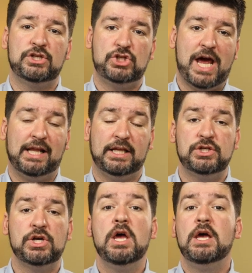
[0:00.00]
the
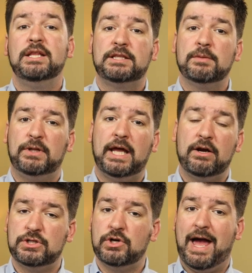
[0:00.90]
challenge that the
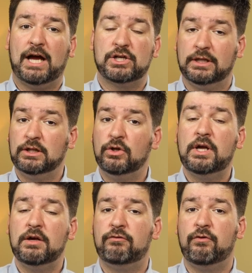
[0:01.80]
players you're actually
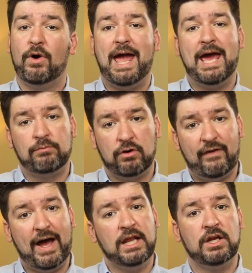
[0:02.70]
looking for and
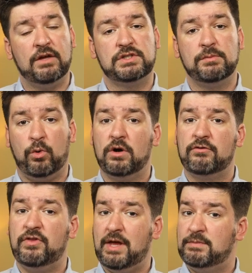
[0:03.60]
providing enough support
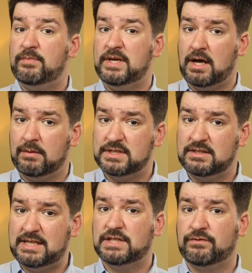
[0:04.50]
for them to become
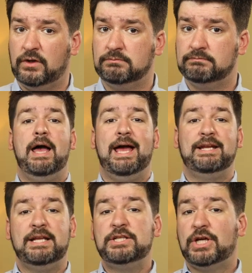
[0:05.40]
successful.
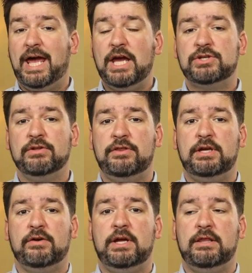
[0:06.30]
And in educational
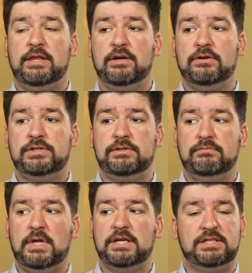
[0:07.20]
theory, there's
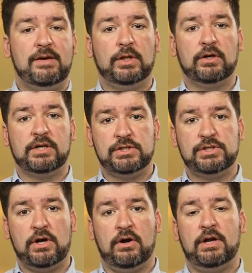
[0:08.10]
a similar
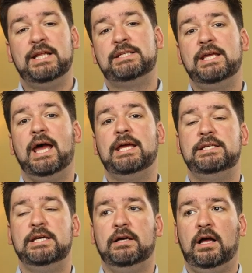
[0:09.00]
concern. It's the
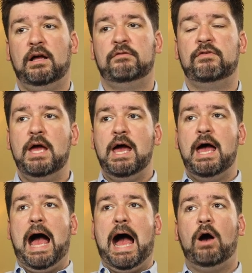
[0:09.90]
idea of
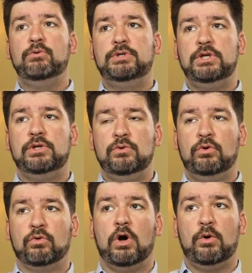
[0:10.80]
how do you
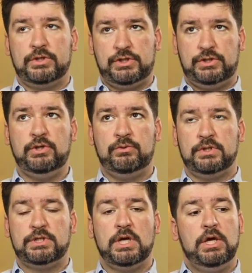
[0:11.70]
grow a
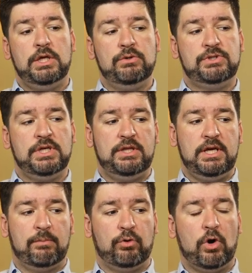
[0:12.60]
student using
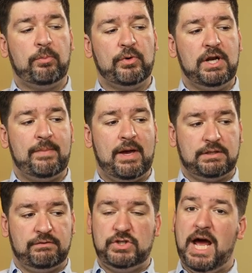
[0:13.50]
the appropriate
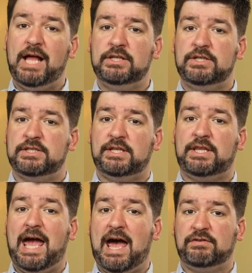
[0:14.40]
amount of challenges that
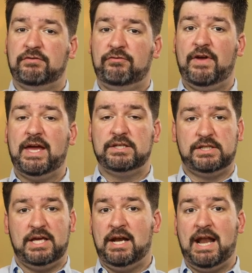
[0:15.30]
they have to
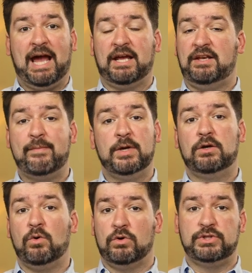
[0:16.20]
face in an
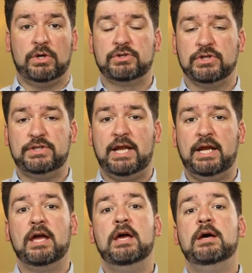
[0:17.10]
academic or social
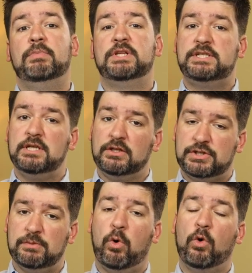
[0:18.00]
setting, but still
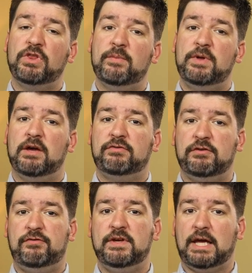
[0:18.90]
support them enough
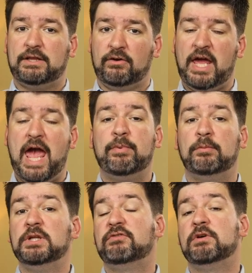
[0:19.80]
to feel like they're
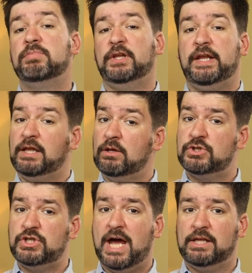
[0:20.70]
capable of completing
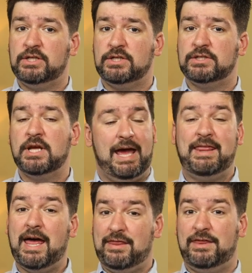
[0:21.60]
those challenges.
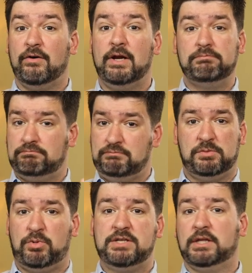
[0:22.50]
And that theory,
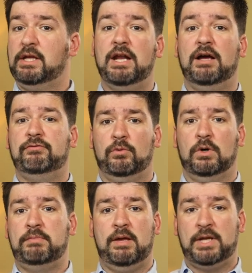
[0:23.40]
surprisingly enough,
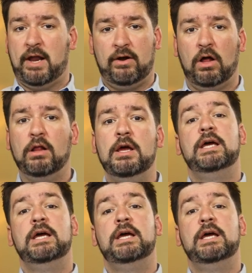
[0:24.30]
or maybe not at all,